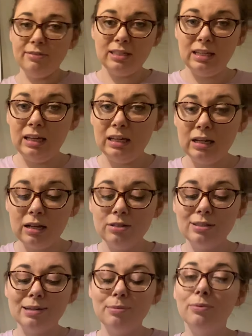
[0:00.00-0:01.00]
seen
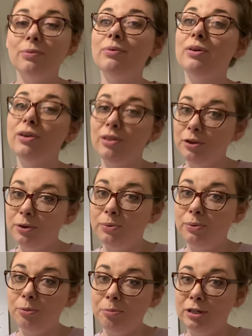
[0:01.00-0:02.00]
some really
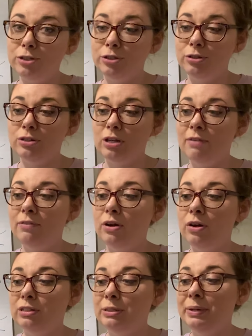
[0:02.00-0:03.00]
cool pictures of
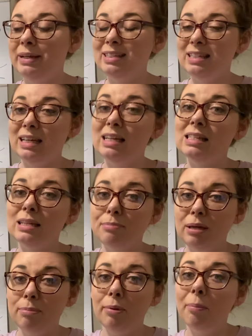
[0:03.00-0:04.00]
y'all doing Z's and
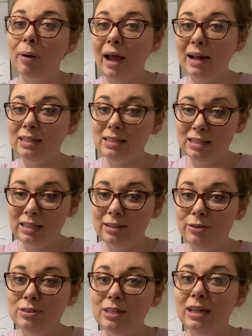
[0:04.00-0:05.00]
people practicing
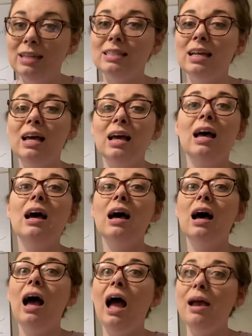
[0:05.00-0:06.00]
their Z's.
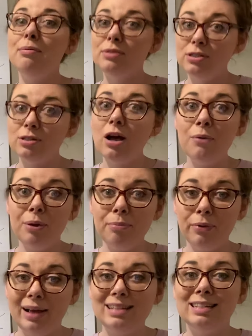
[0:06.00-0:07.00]
I'm so
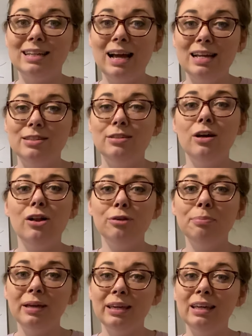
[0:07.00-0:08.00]
impressed, guys. Y'all are
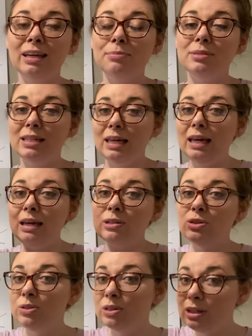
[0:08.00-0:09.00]
picking up Z
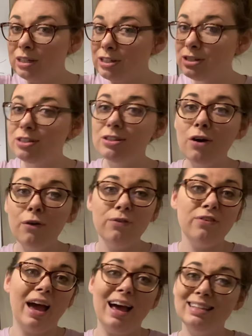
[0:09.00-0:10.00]
so
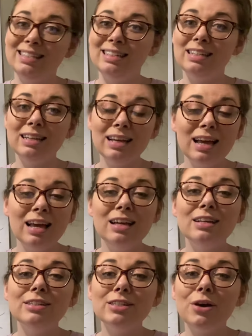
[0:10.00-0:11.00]
fast.
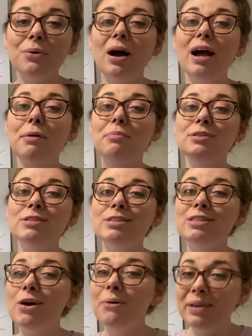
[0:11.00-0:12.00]
So I'm
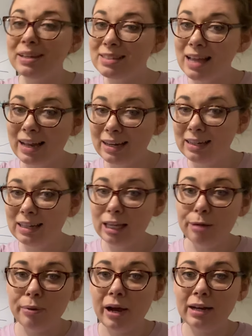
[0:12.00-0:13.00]
so excited to
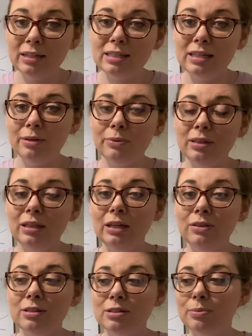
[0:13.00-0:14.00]
keep practicing with
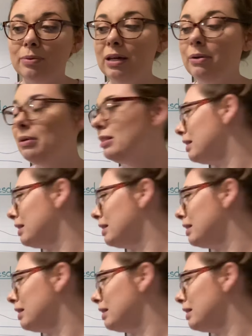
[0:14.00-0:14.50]
you this week with